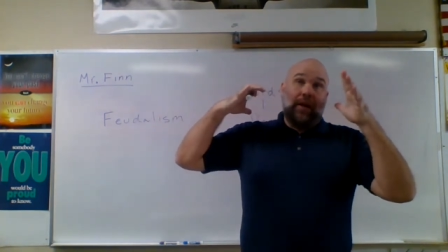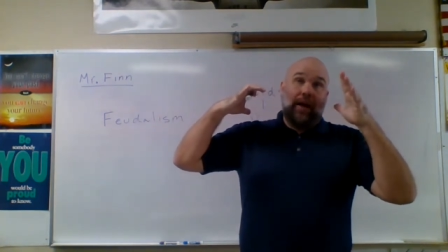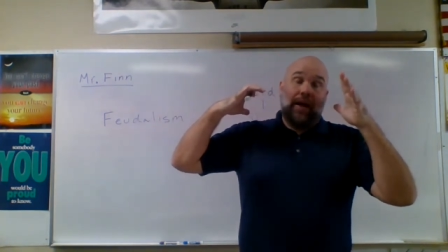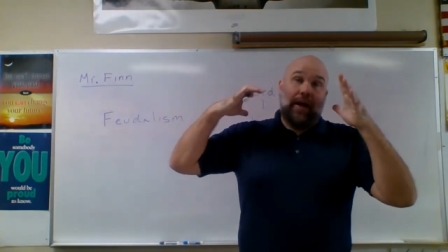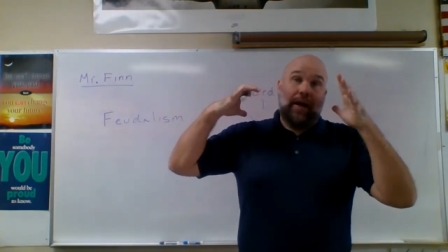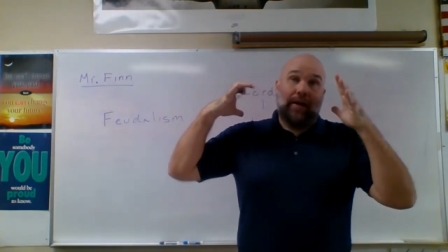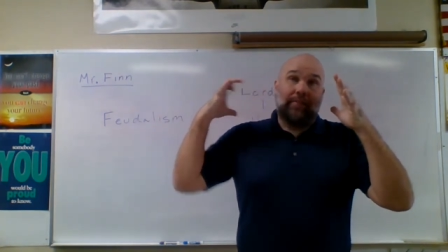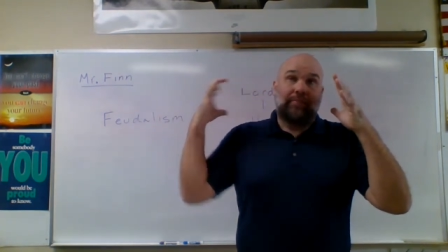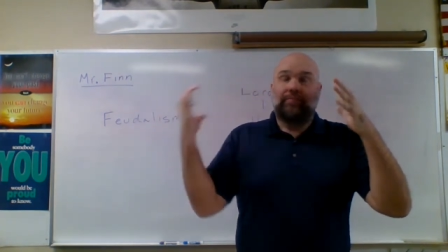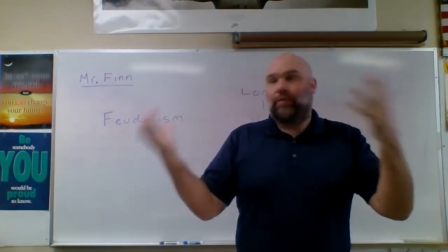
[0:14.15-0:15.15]
uh,
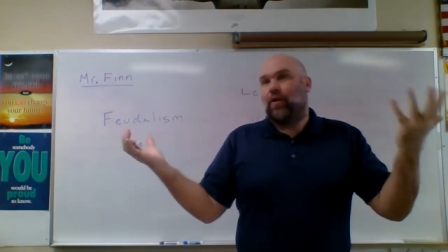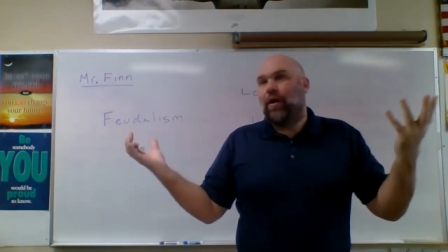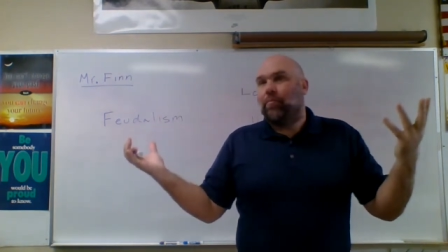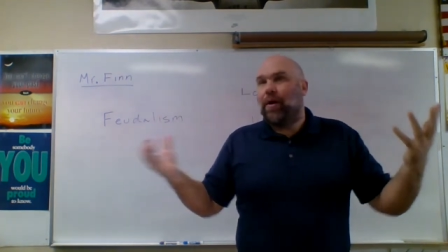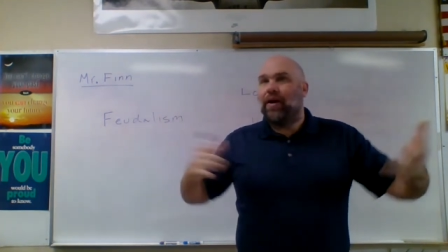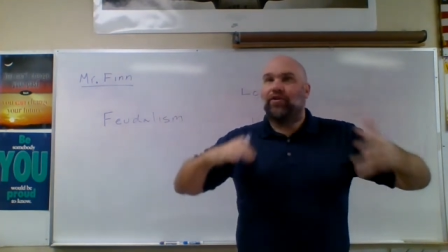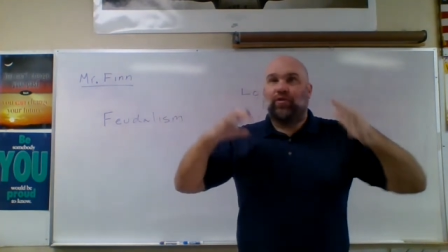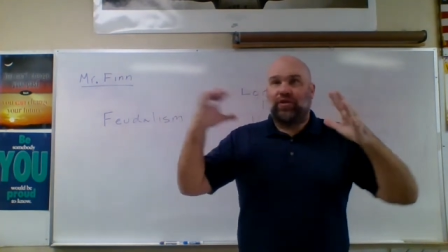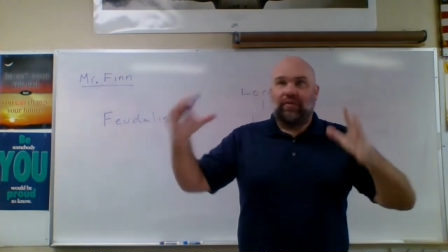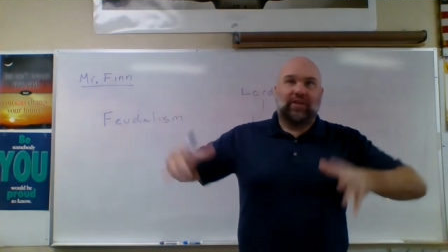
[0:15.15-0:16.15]
you know, empires or
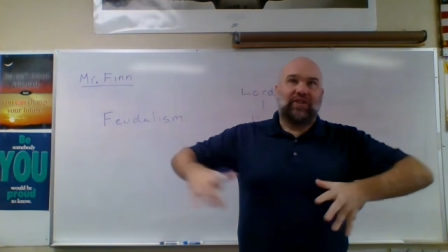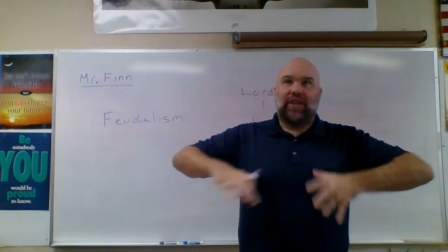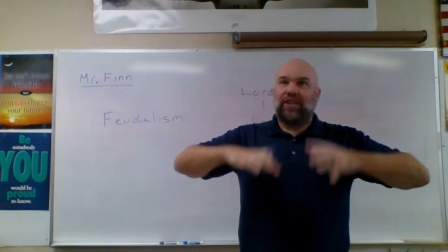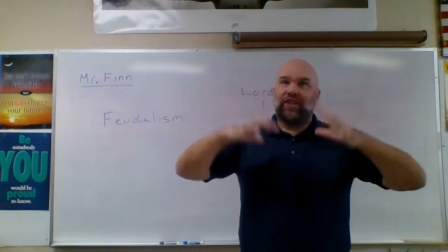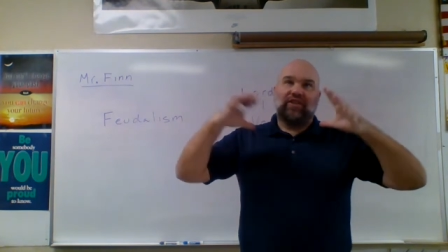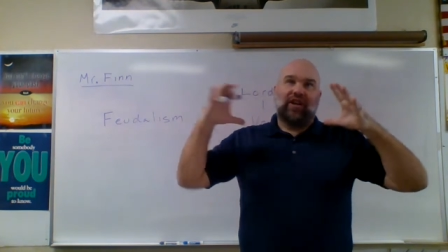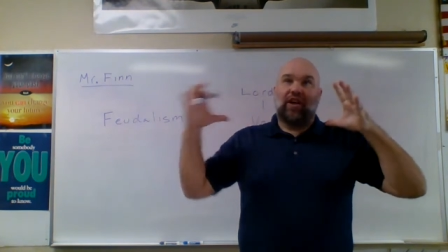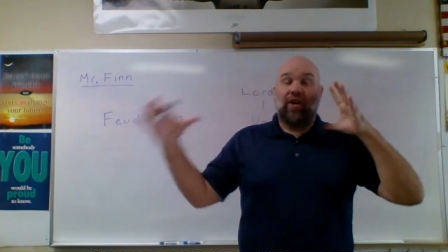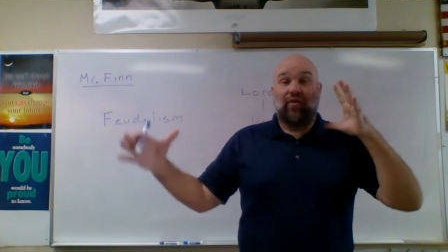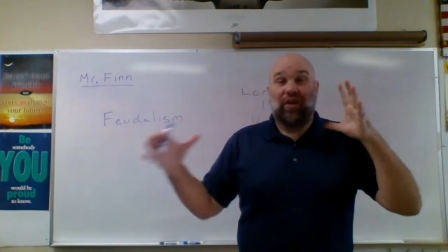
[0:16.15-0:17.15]
civilizations that
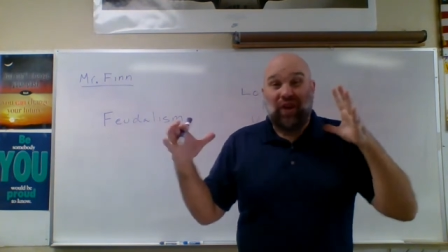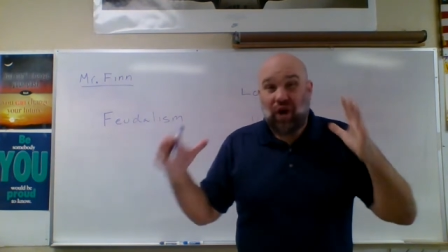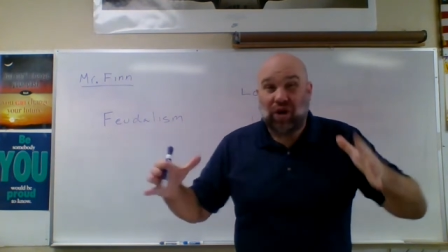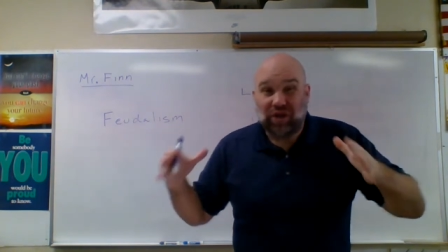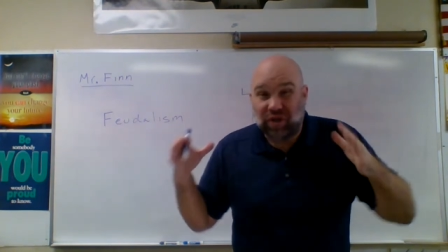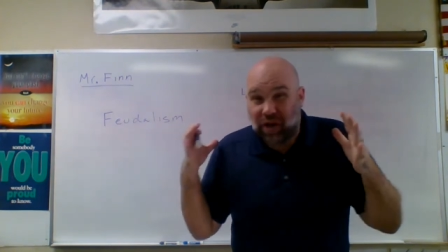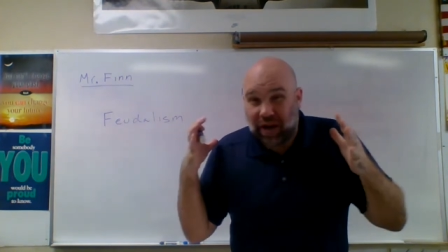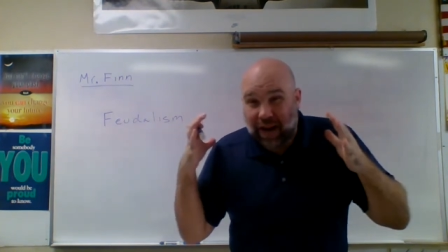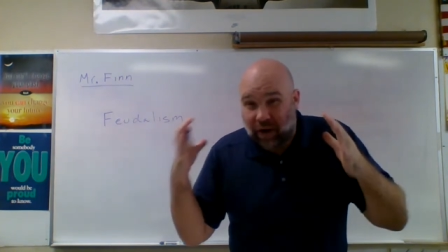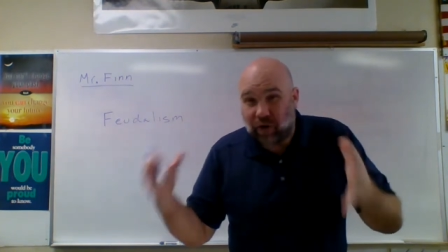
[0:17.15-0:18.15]
cover large
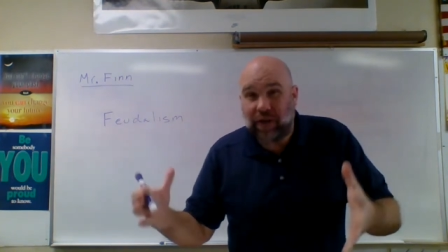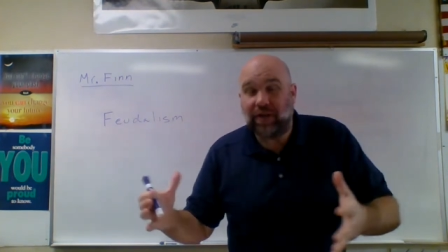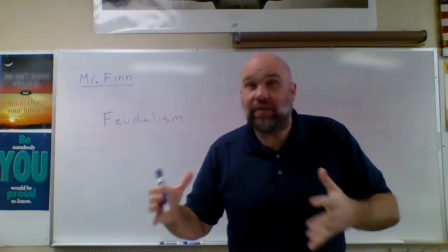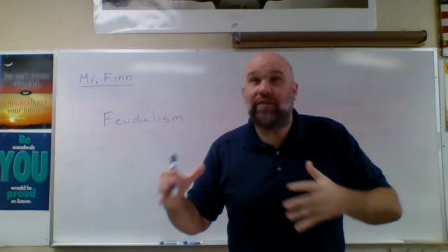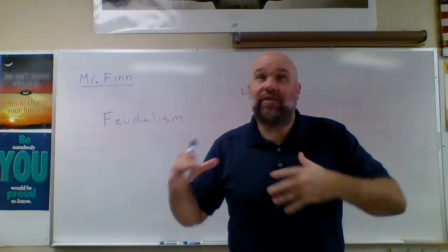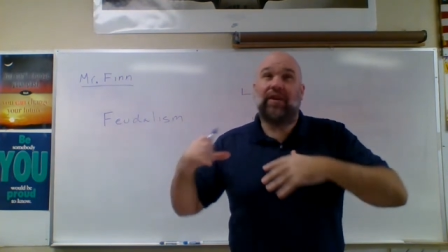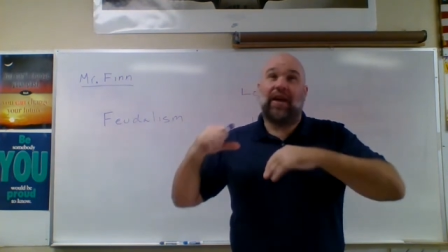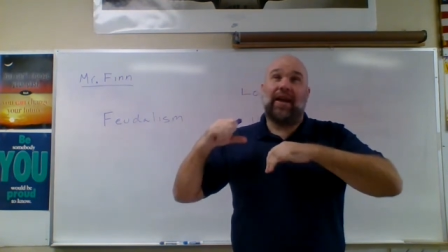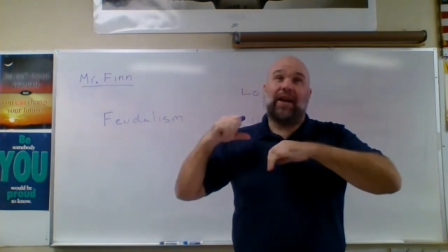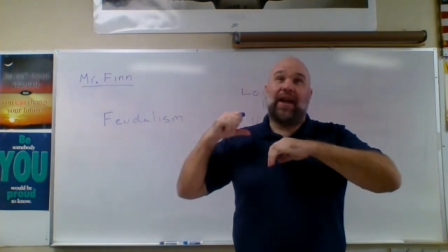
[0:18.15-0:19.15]
areas
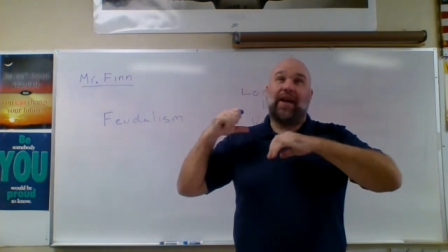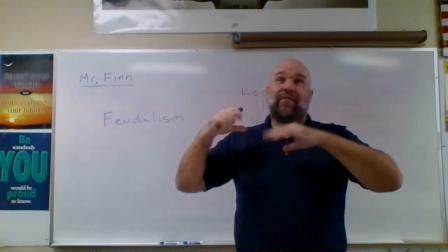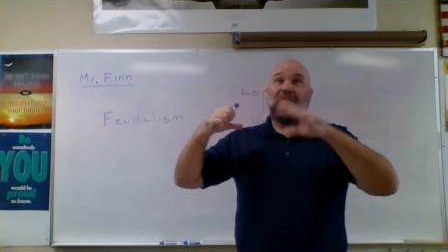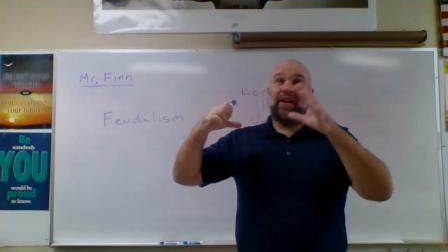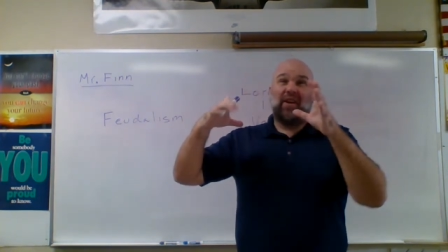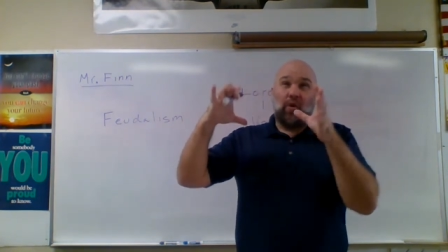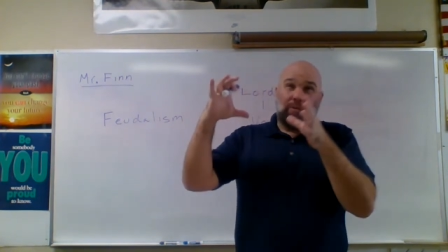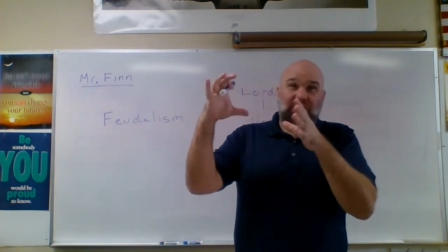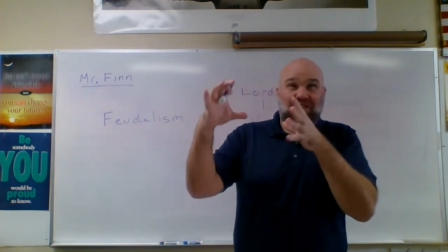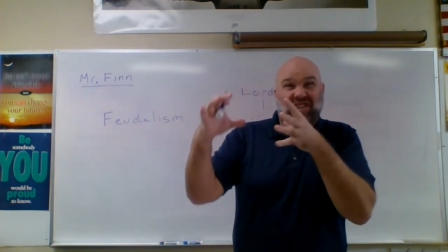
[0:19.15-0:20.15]
and have like
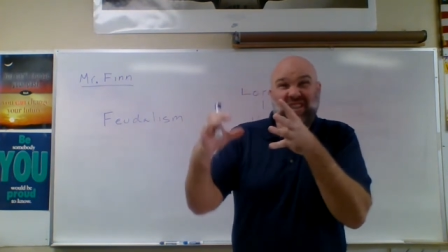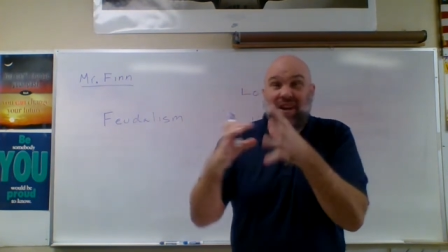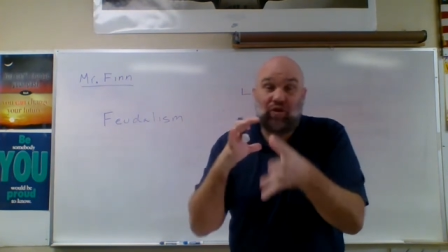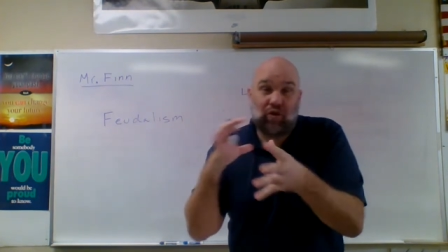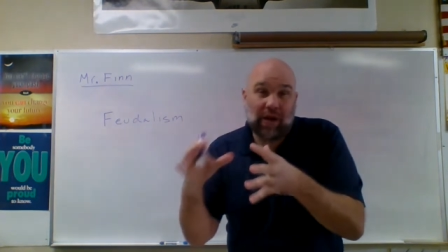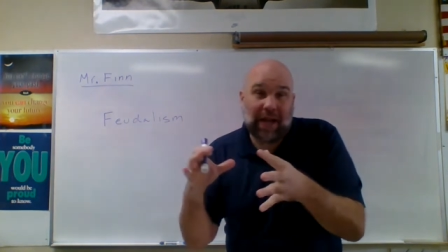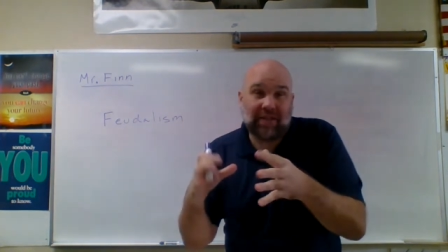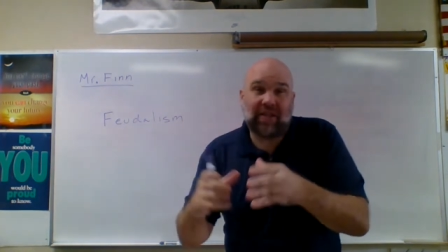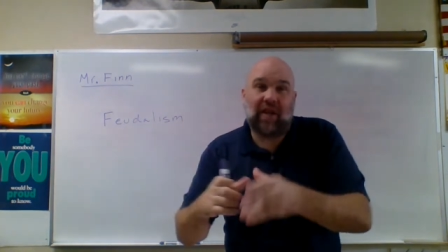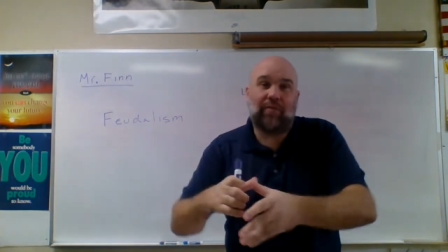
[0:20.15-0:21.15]
almost a
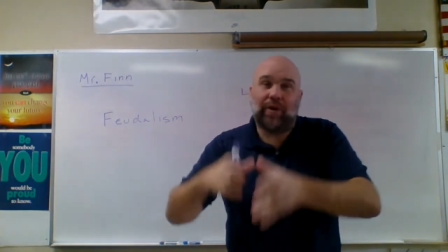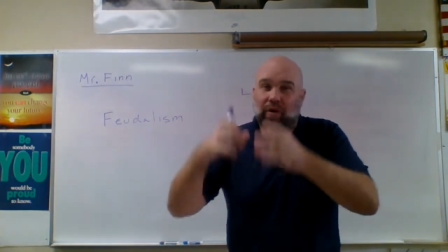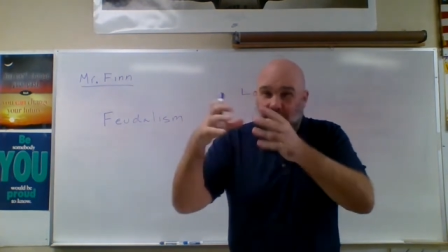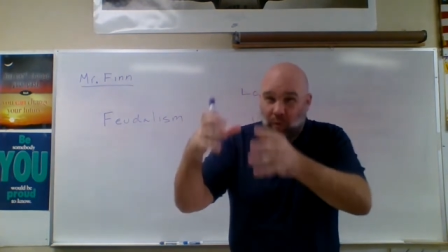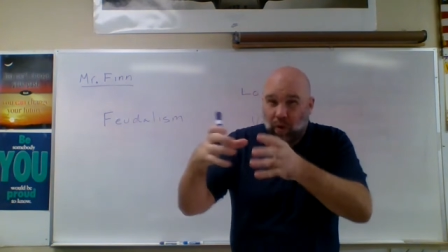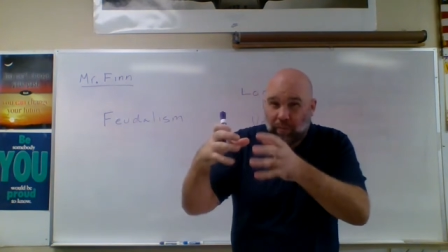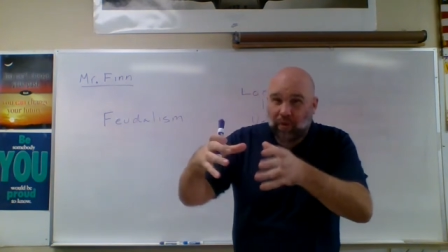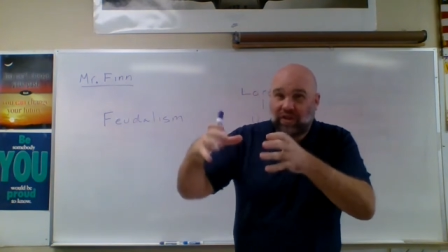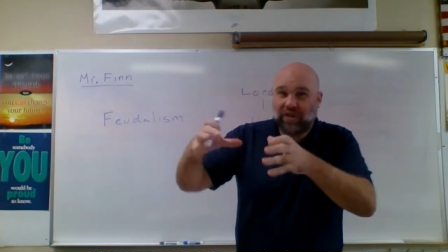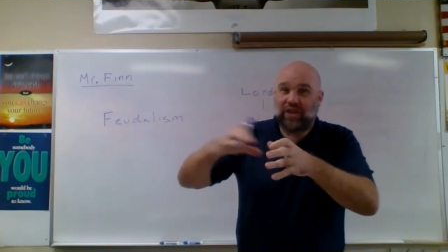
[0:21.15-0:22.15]
centralized government or like one
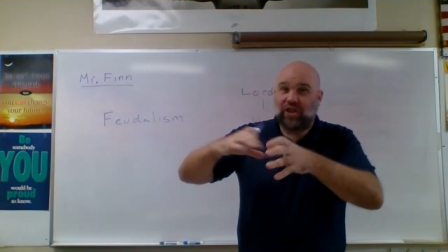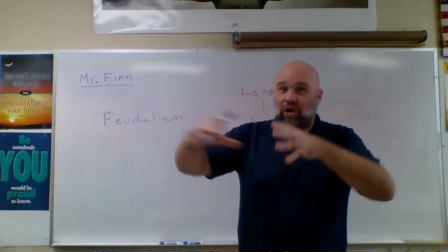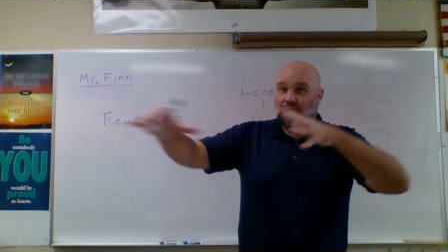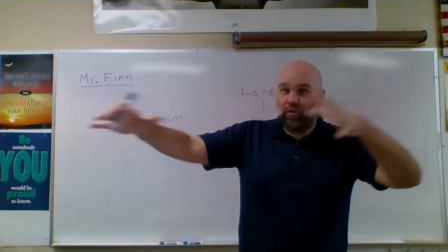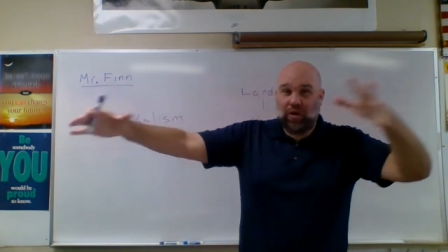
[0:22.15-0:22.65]
person in charge who,